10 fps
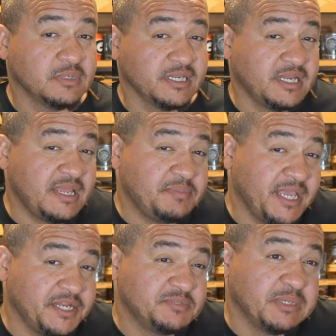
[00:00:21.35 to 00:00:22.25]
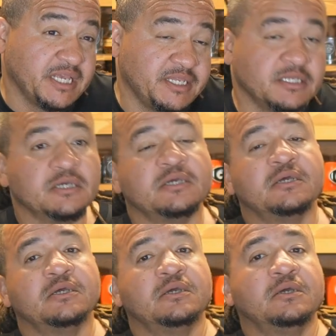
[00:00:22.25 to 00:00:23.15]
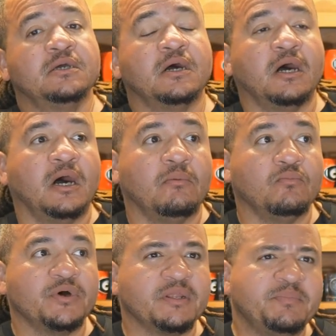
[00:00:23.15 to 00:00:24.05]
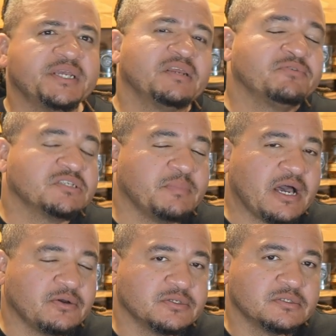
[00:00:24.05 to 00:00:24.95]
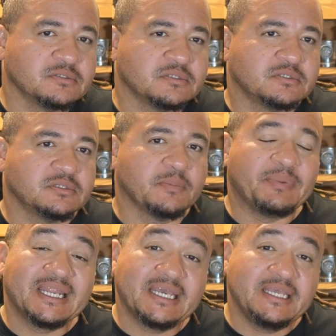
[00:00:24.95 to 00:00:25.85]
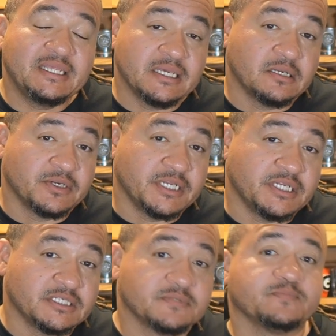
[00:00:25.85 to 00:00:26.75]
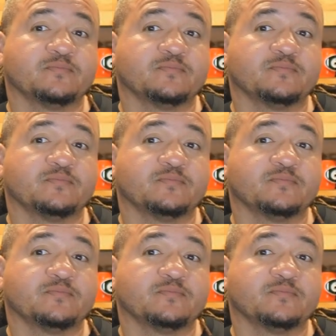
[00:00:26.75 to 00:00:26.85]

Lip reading: Like it ain't pain, it's plain. One of the big differences about the Plainkiller is